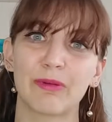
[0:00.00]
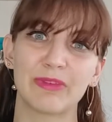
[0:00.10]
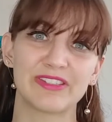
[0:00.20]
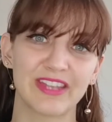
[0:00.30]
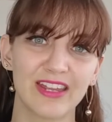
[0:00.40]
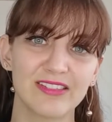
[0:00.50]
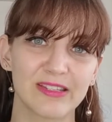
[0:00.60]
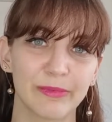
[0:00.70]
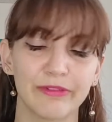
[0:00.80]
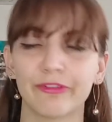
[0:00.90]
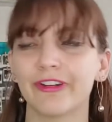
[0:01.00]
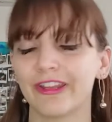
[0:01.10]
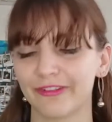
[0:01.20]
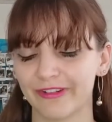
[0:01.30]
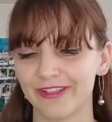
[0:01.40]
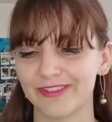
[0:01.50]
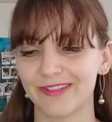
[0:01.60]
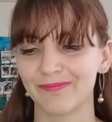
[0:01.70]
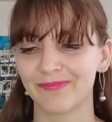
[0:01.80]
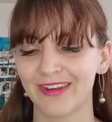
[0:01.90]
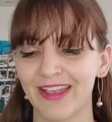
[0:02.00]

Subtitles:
when we scan someone for another reason.